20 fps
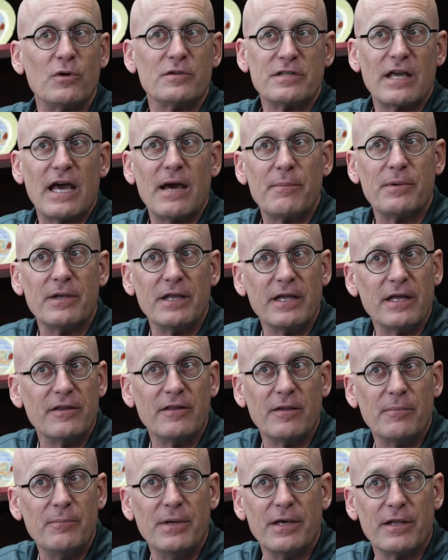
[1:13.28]
what's happening
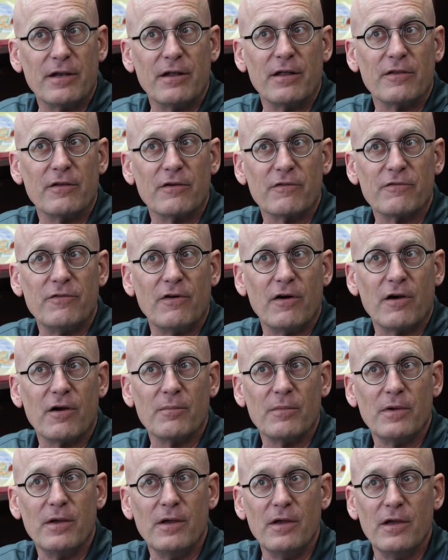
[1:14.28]
in the bin on their farm.
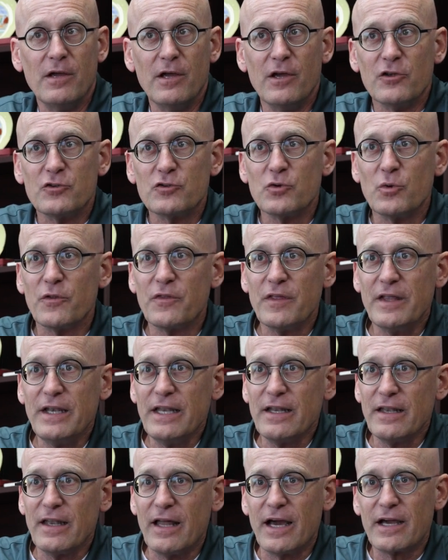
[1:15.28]
So with
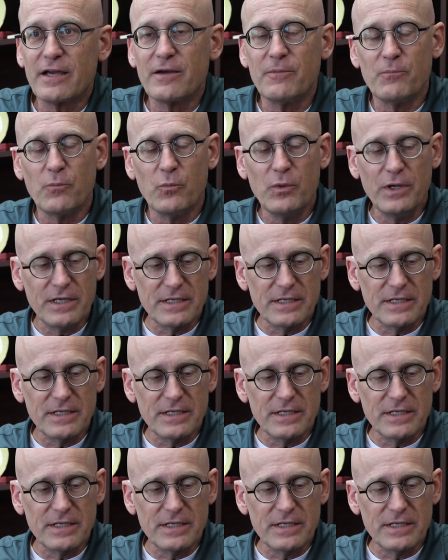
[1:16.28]
any luck, we